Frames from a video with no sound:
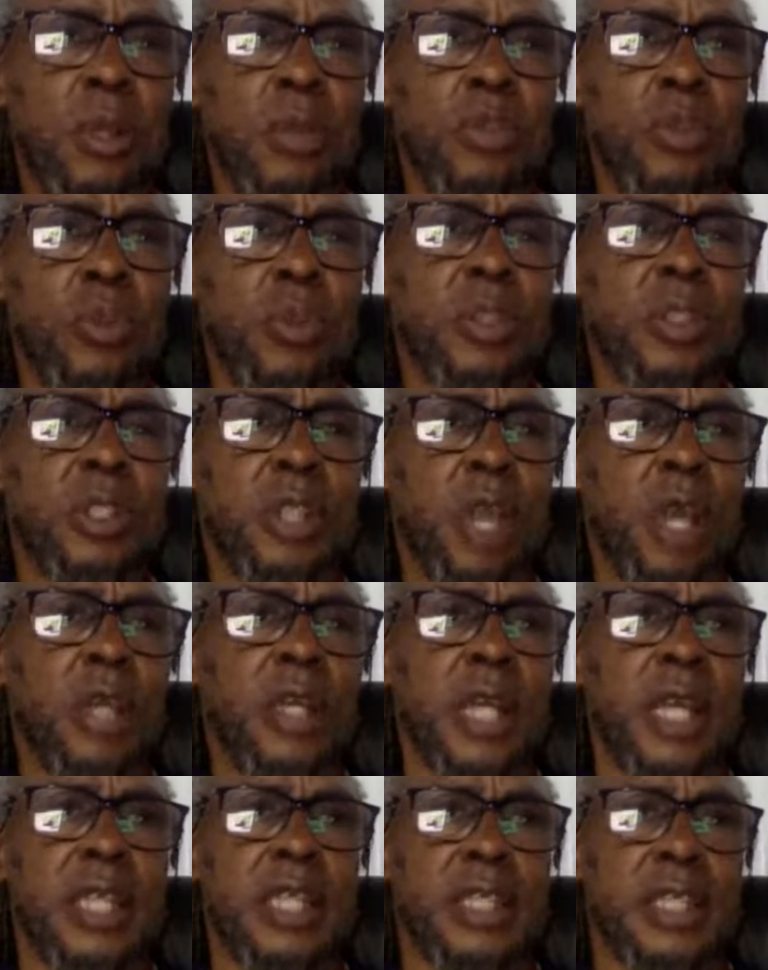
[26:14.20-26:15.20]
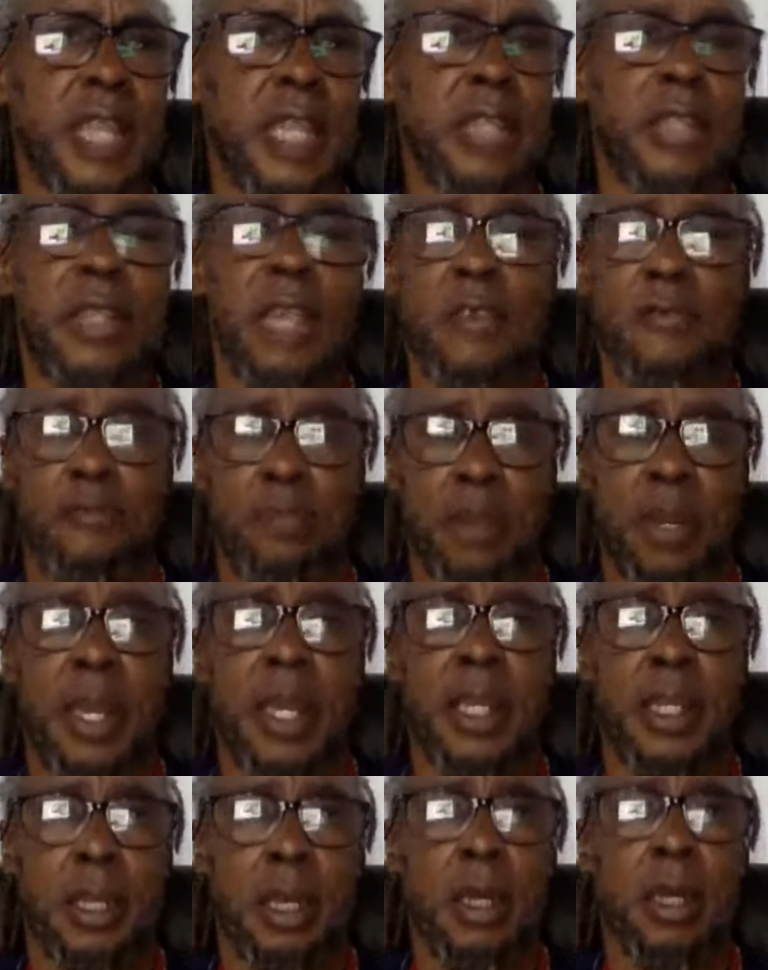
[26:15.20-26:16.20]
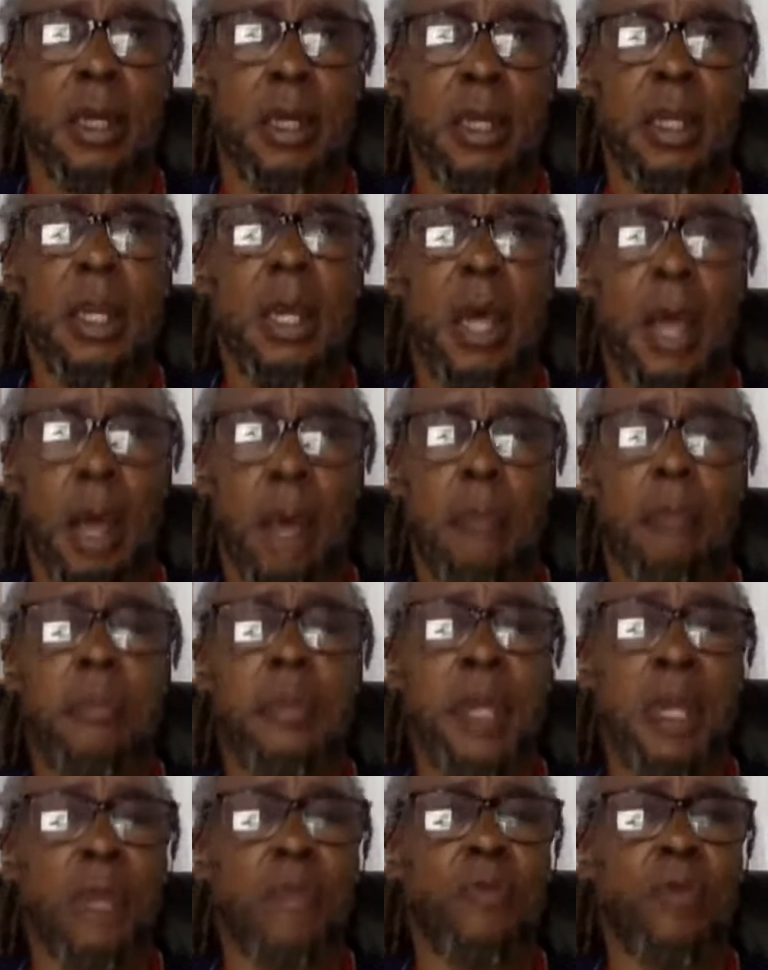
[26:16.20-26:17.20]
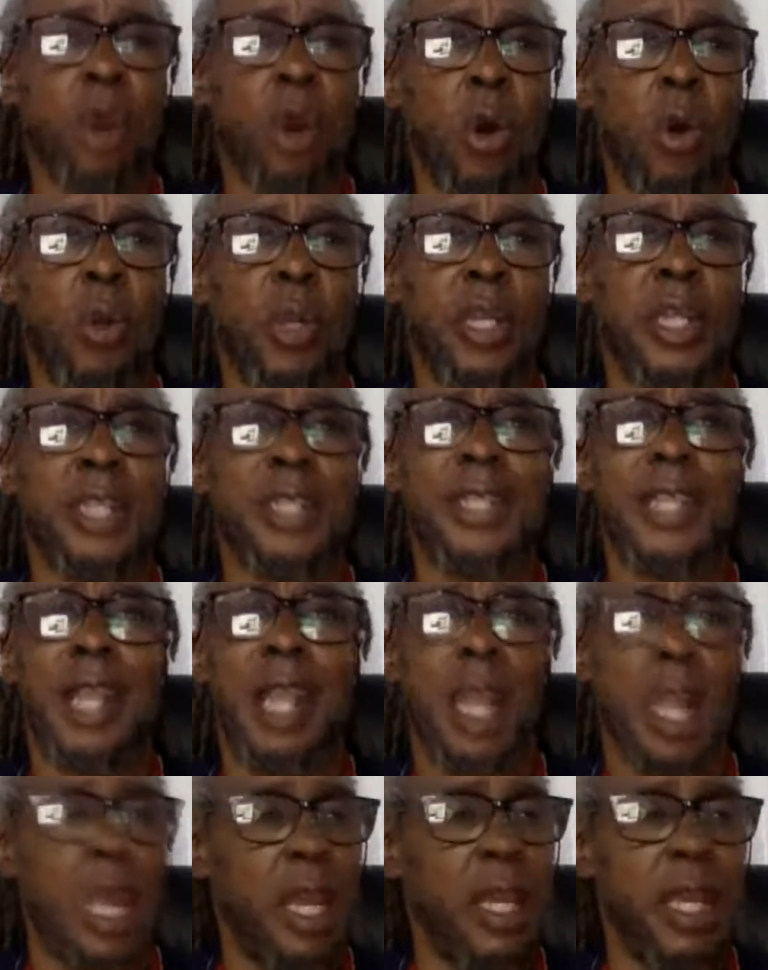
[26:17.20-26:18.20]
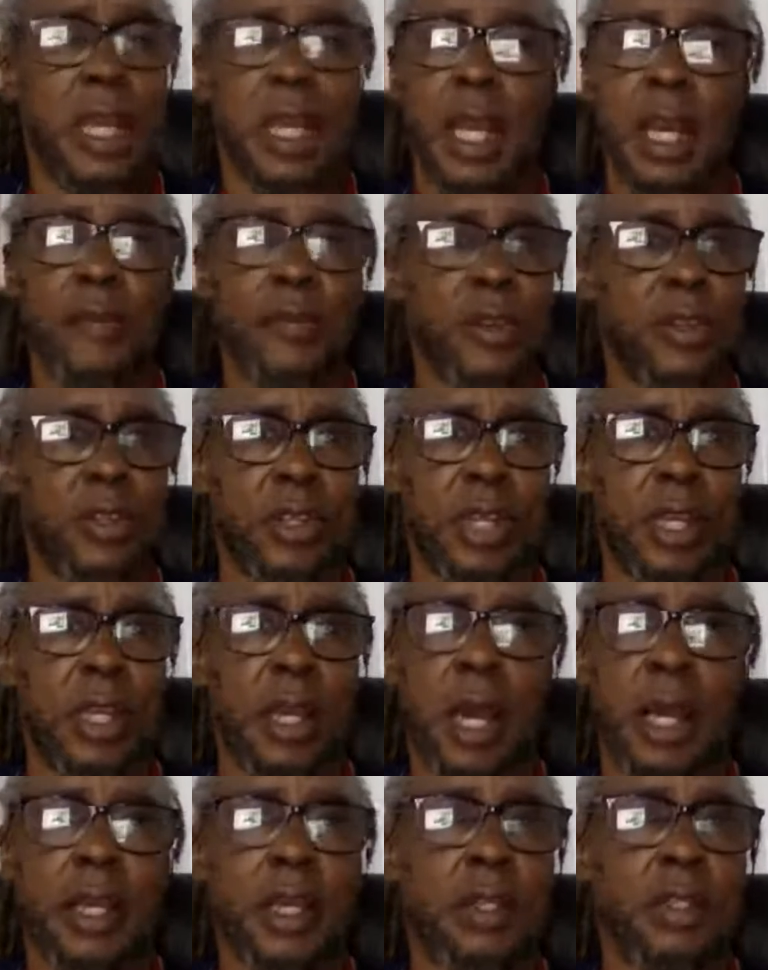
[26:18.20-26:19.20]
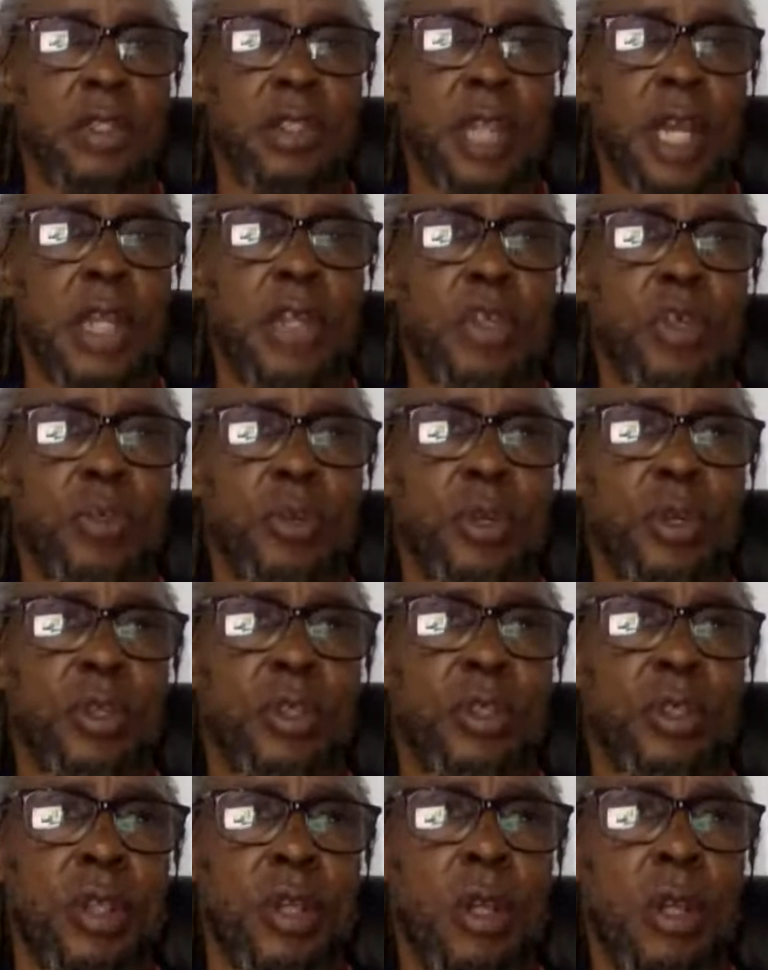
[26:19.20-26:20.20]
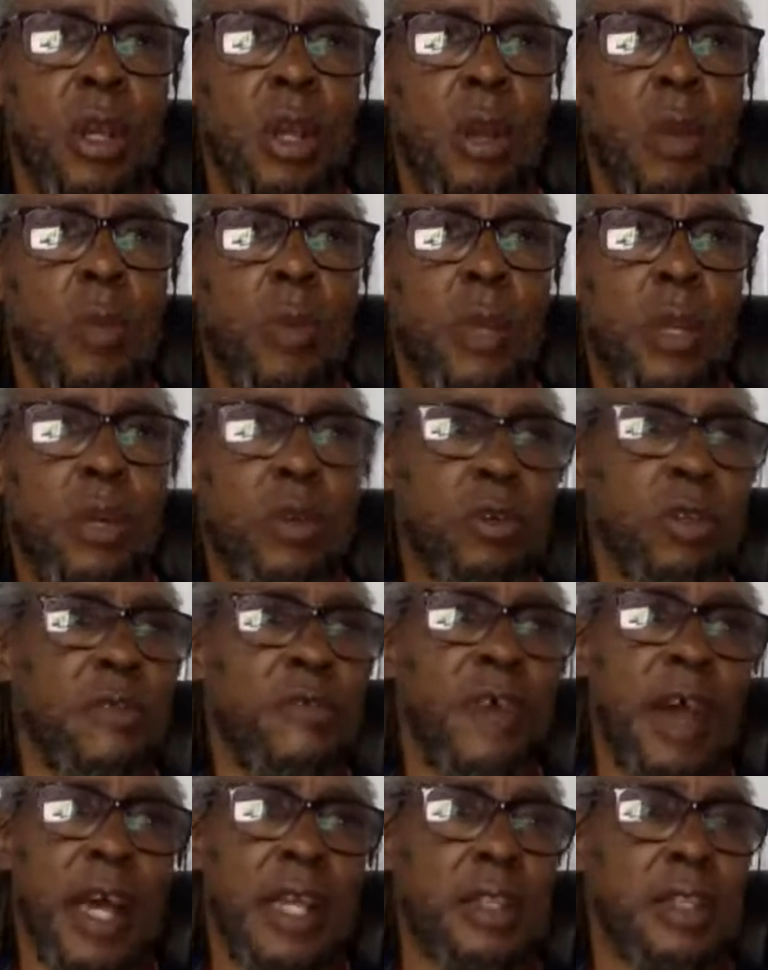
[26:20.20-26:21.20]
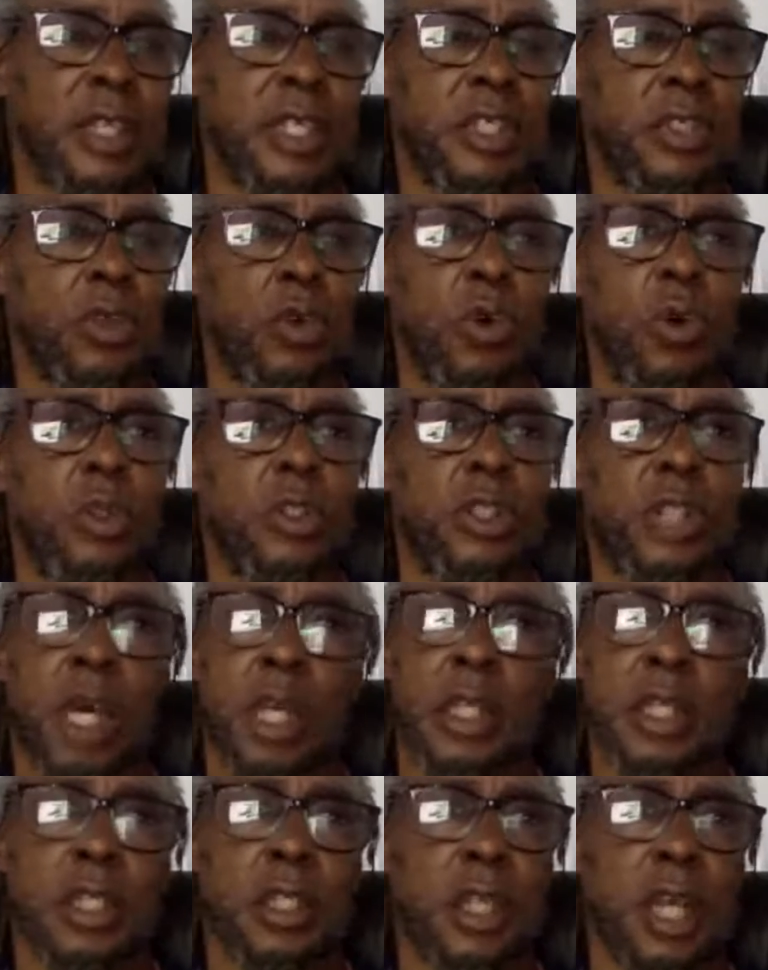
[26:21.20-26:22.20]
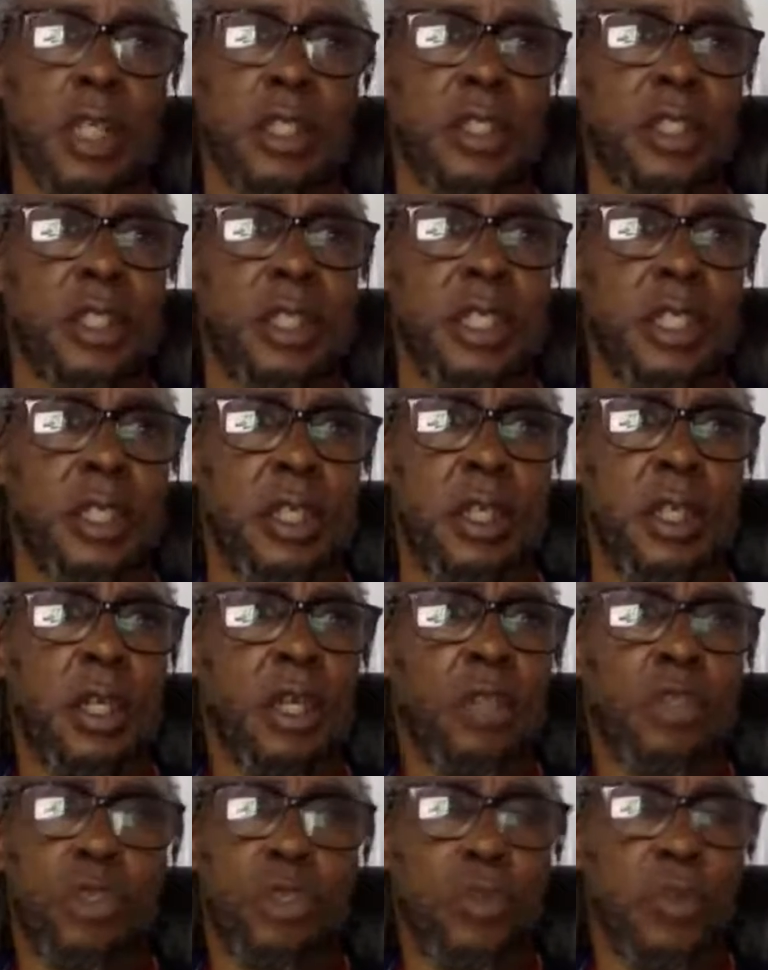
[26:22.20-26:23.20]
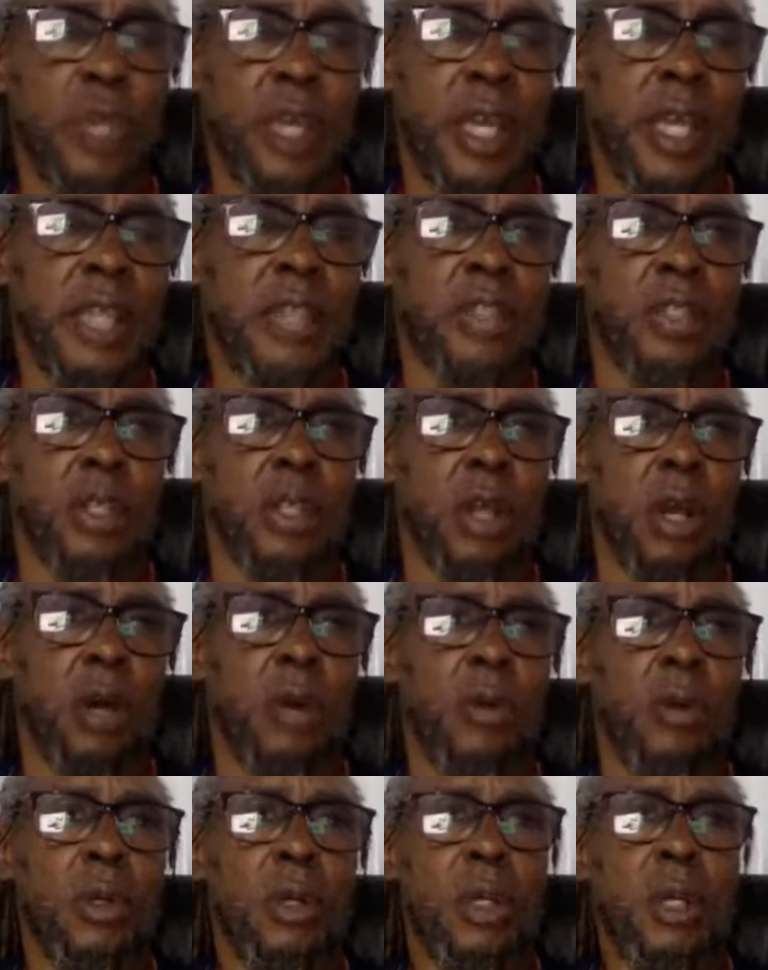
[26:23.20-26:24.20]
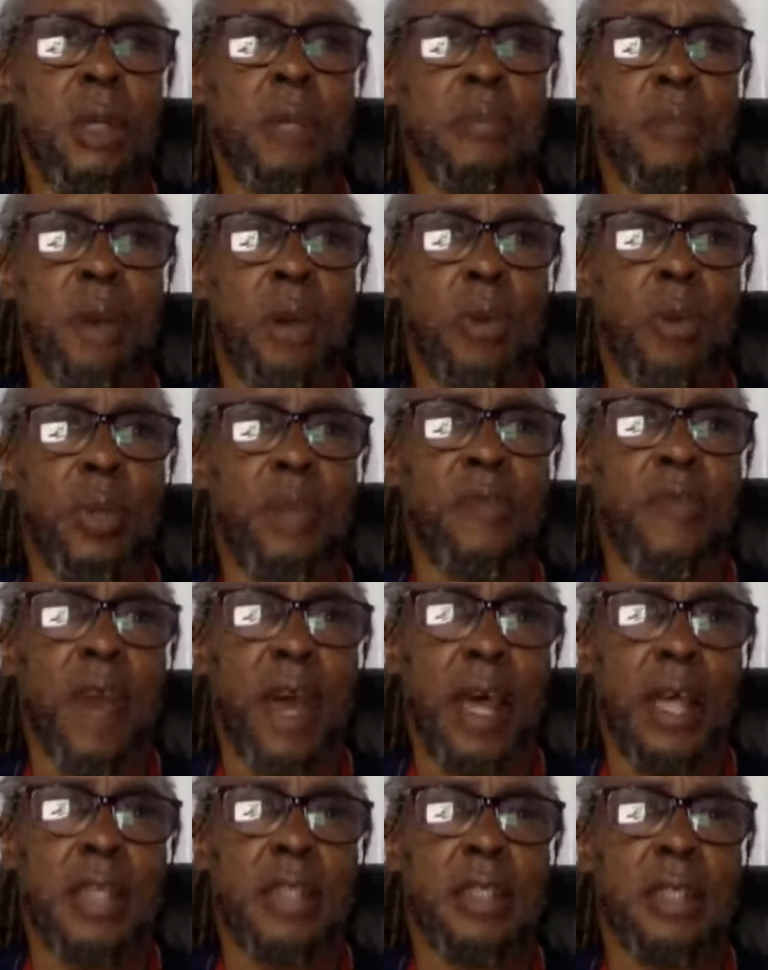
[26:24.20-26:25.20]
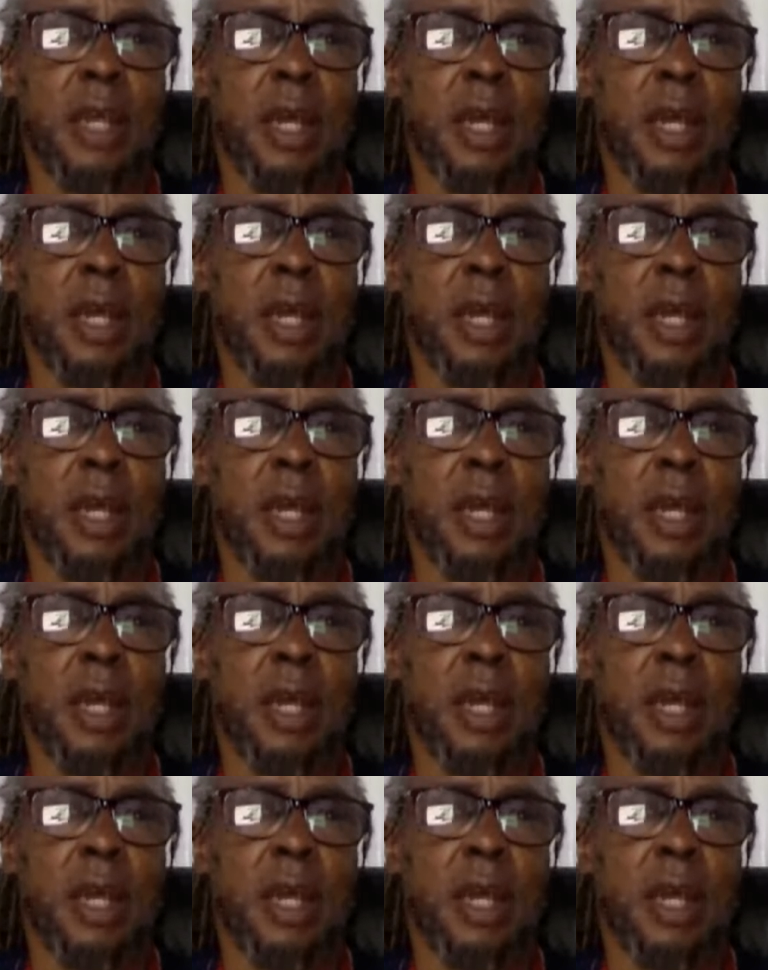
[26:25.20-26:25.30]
to a certain extent, they've played a big role in delaying everything, I can tell you, because we could have had this all done and dusted 2 years ago. But we've had,